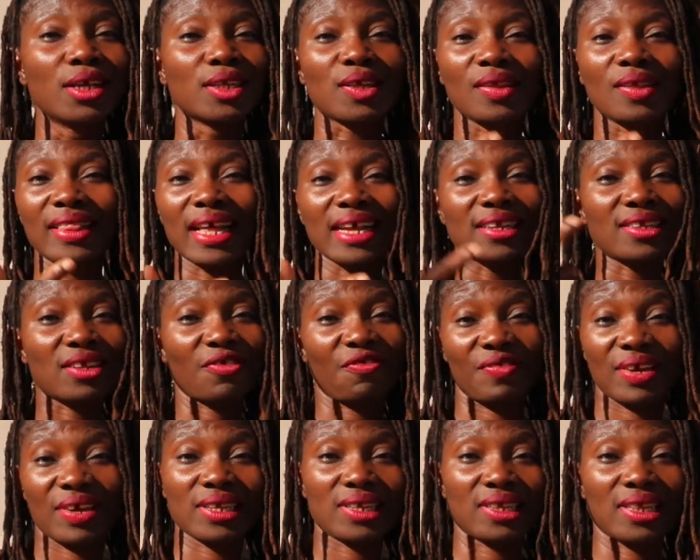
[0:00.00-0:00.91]
So that's the
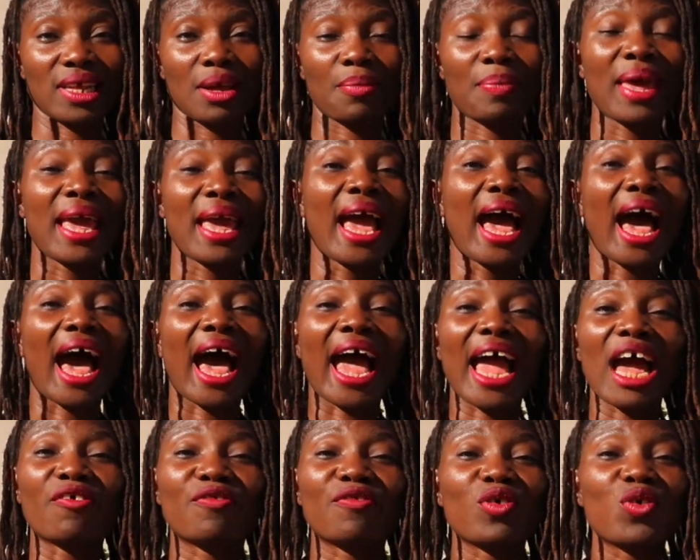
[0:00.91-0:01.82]
first step.
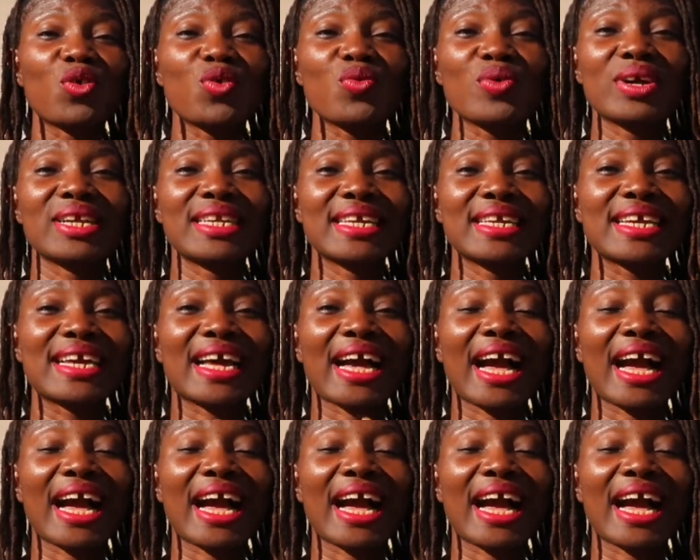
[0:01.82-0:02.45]
I have already